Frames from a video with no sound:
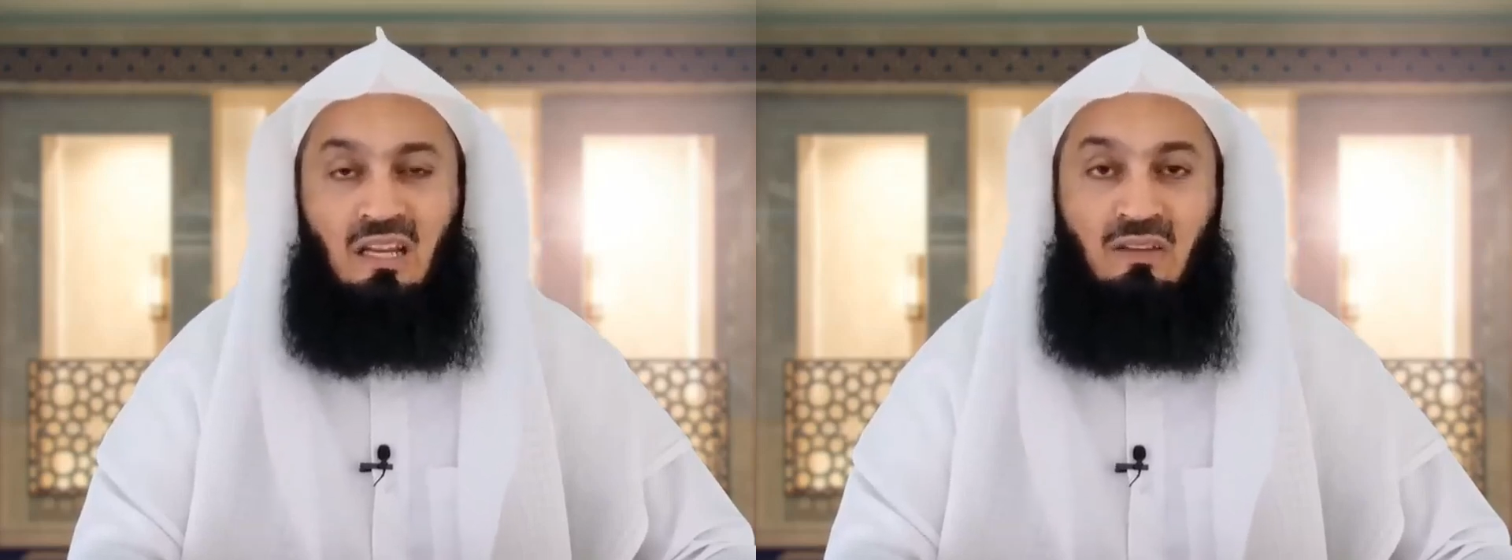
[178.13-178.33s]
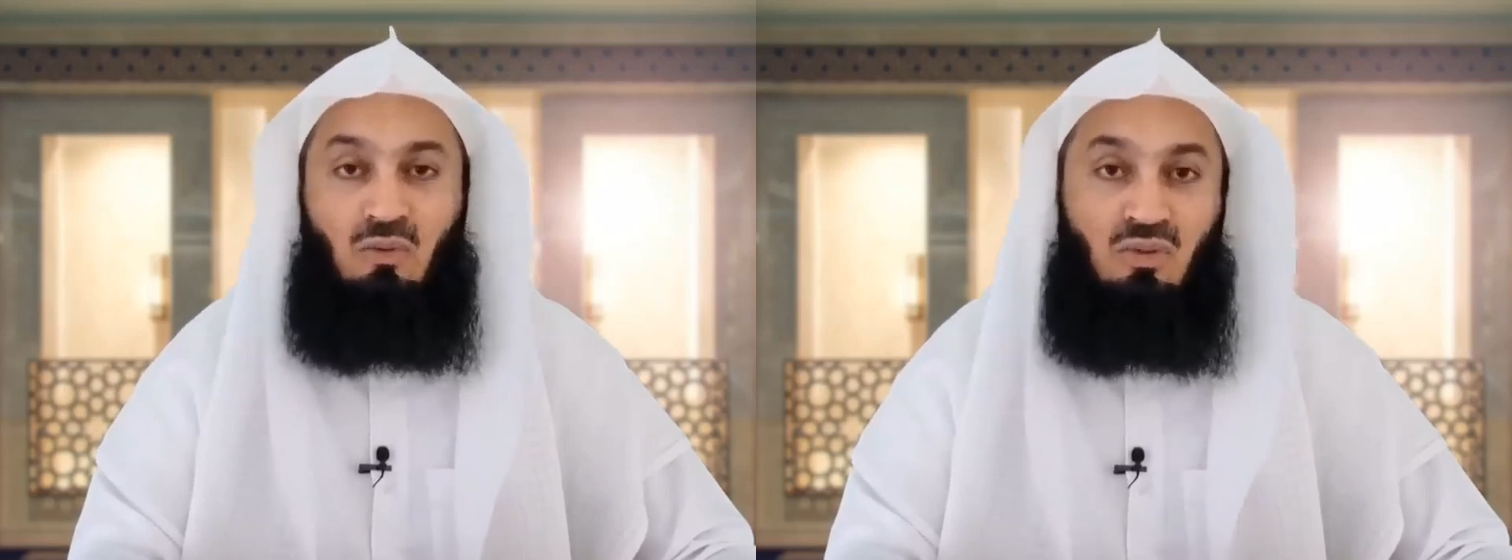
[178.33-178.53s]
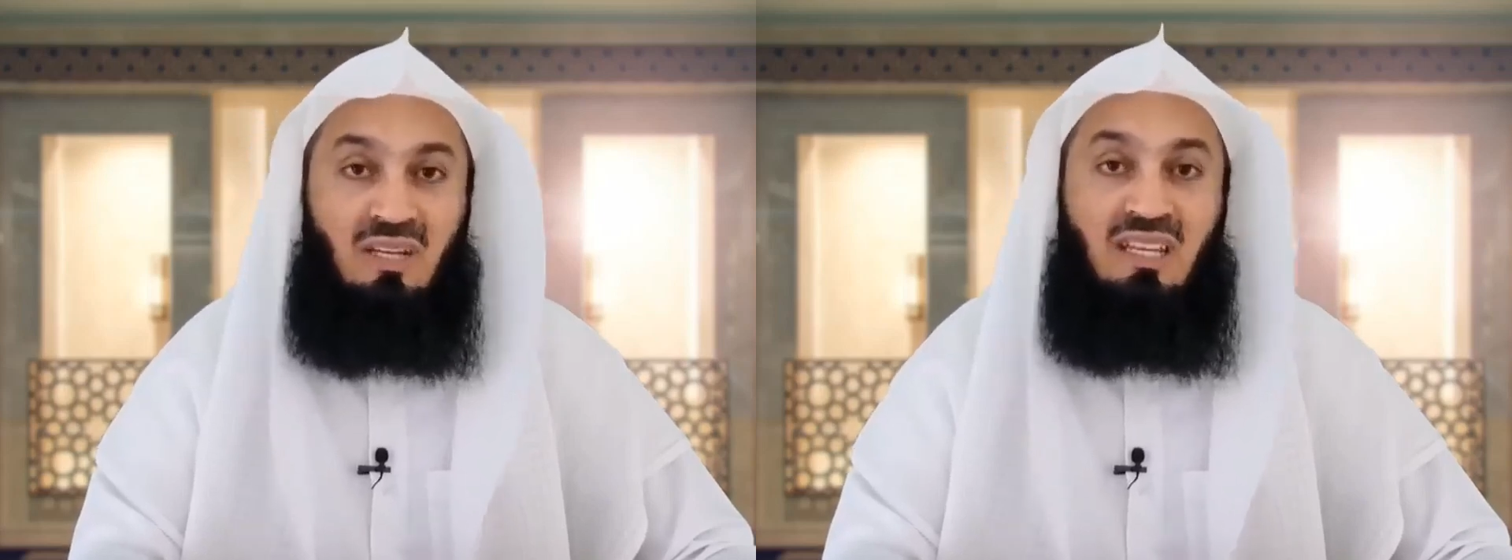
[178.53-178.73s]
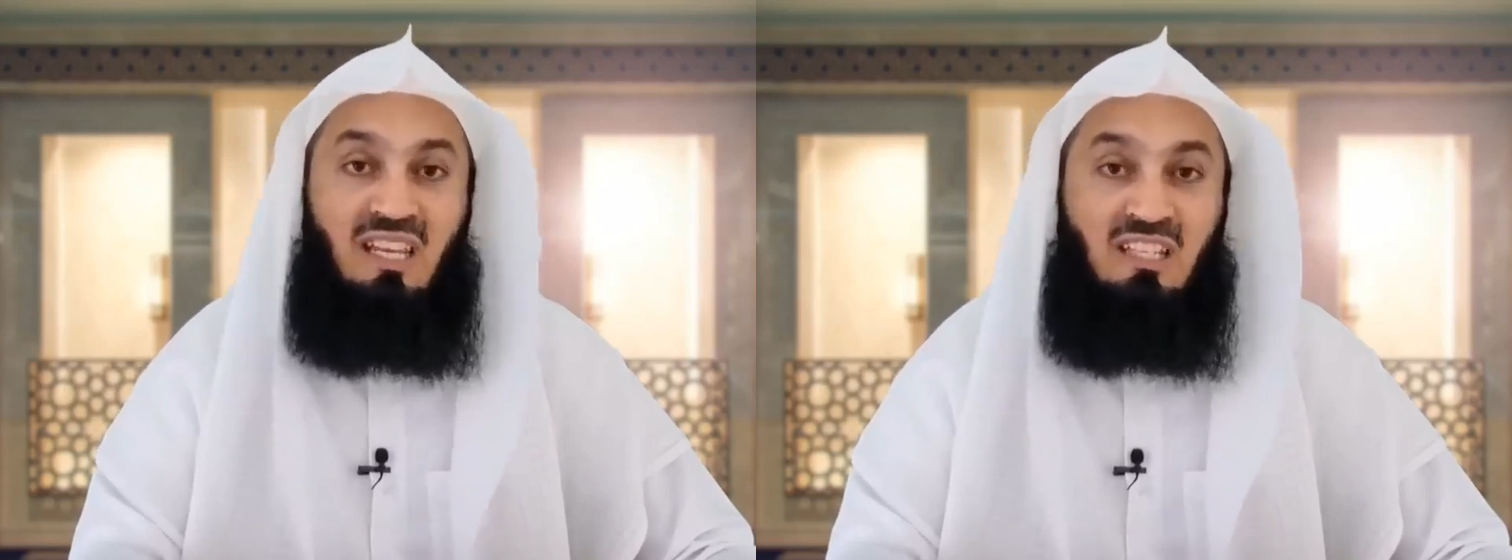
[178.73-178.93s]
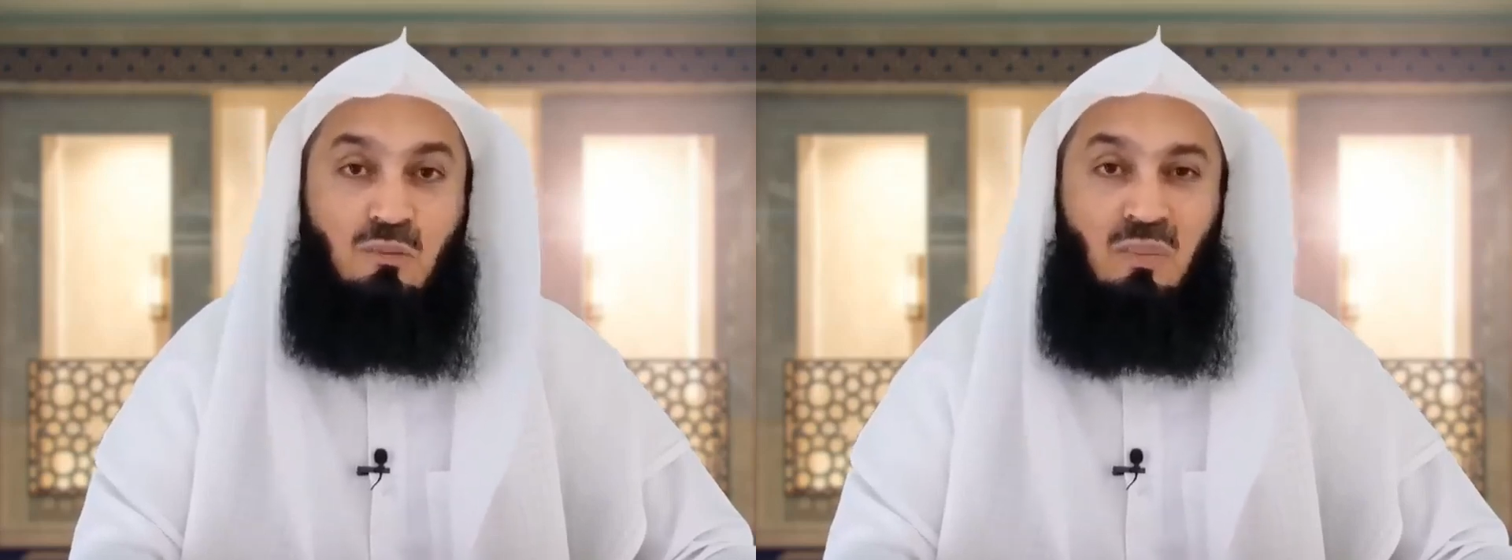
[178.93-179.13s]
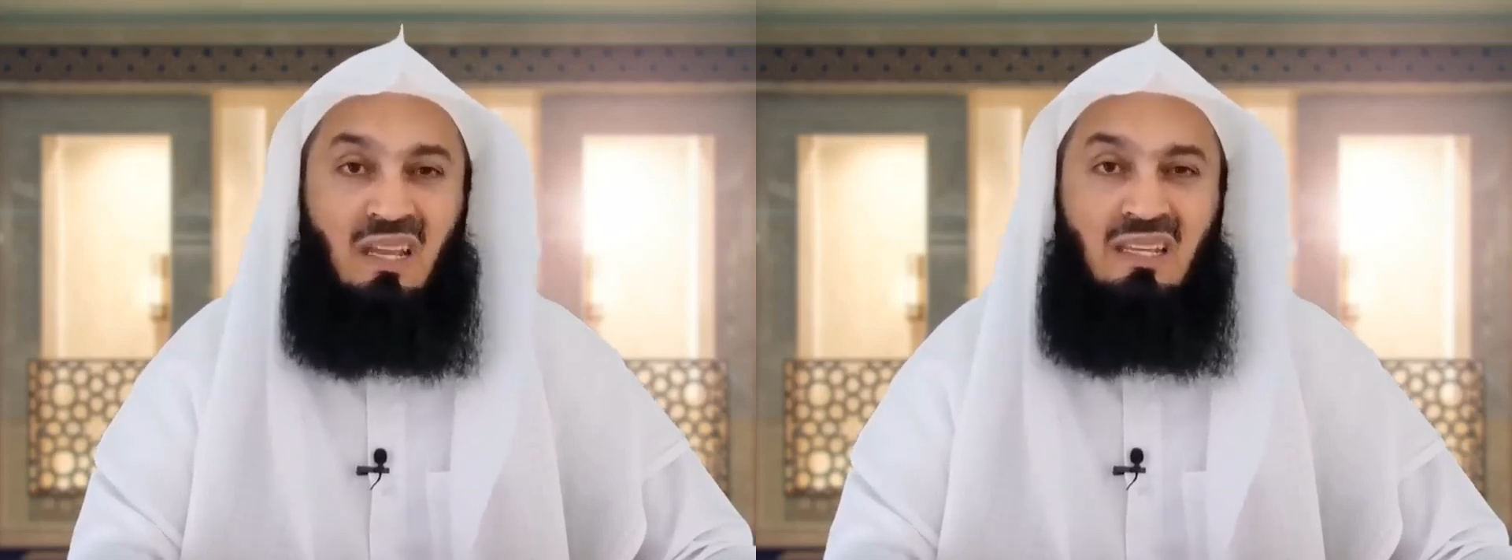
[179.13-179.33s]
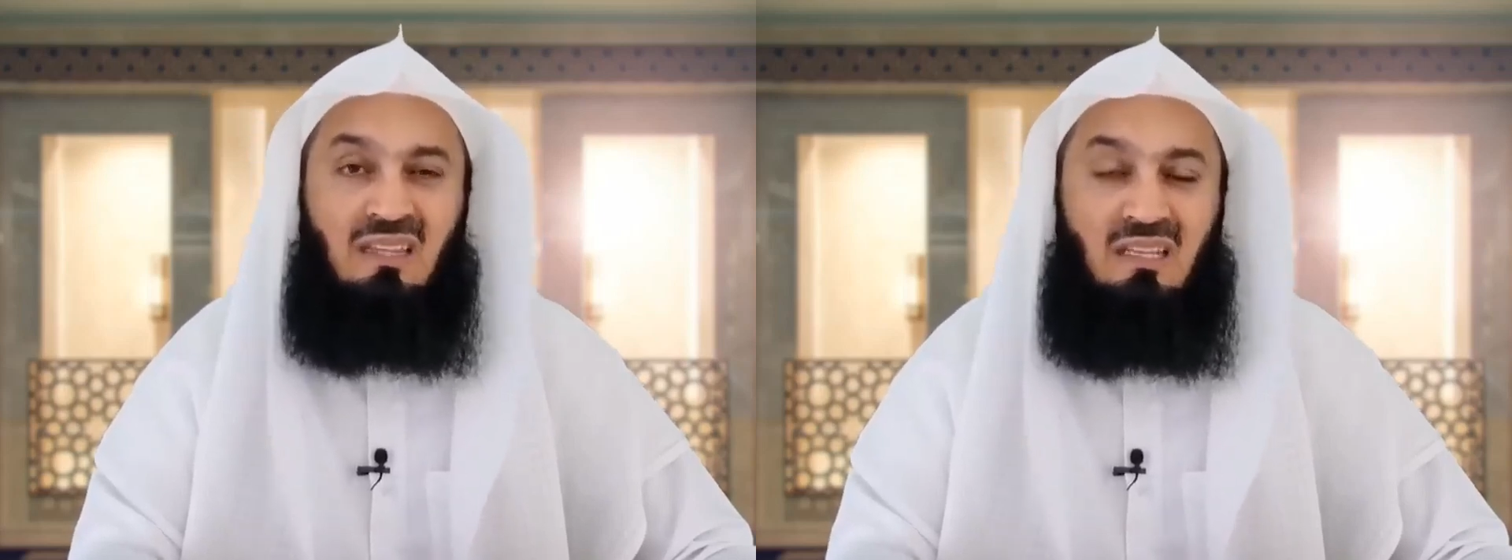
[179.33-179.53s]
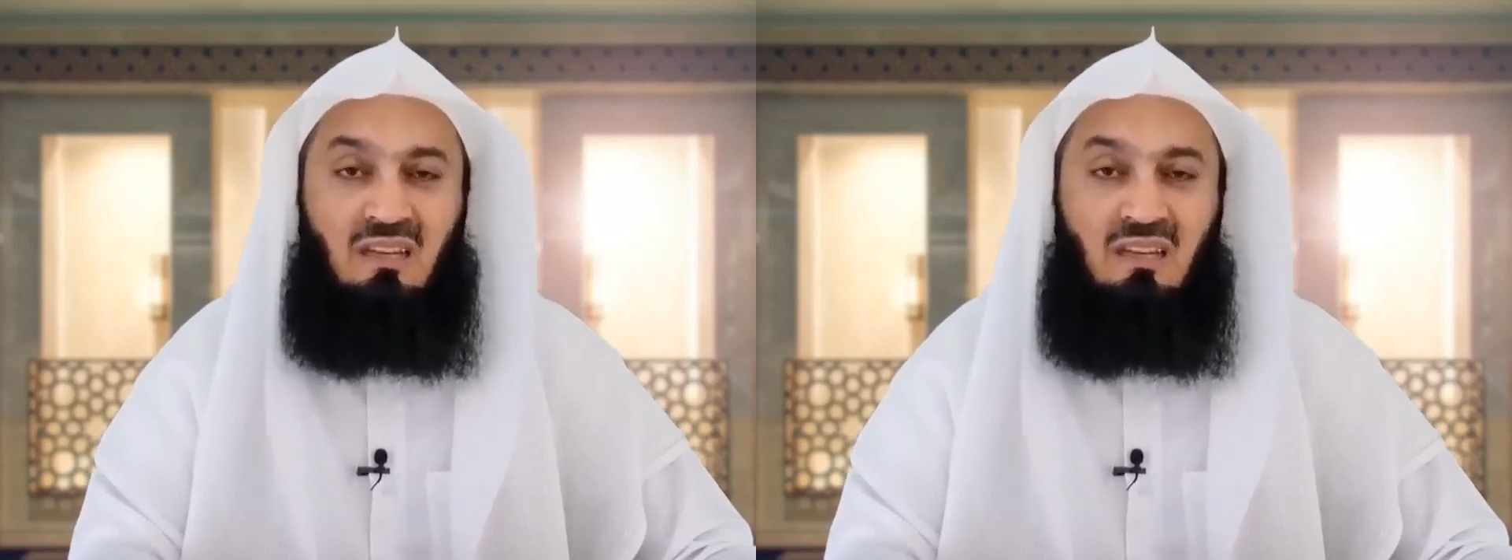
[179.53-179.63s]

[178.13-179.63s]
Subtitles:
And I've already explained the